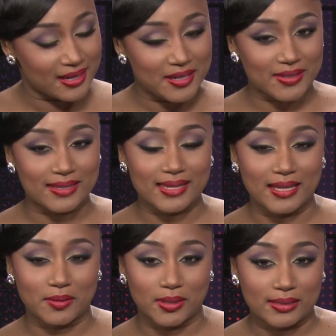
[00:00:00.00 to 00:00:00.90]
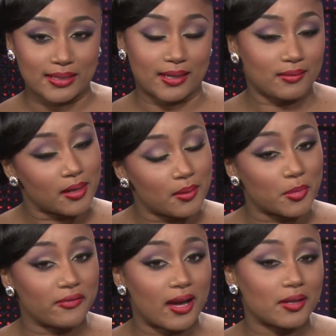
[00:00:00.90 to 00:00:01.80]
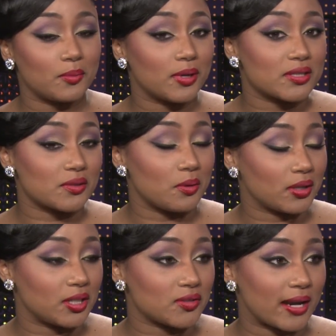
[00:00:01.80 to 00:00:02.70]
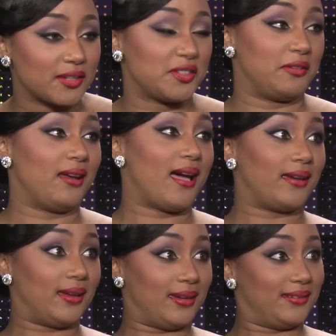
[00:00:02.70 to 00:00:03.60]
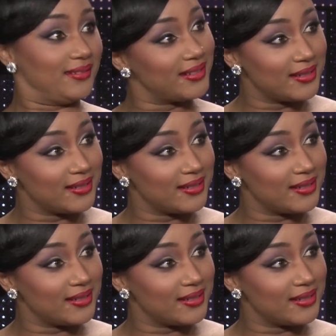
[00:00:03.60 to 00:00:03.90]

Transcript: So I sat down and said, Mavado wants to go on your track. I said, you're lying.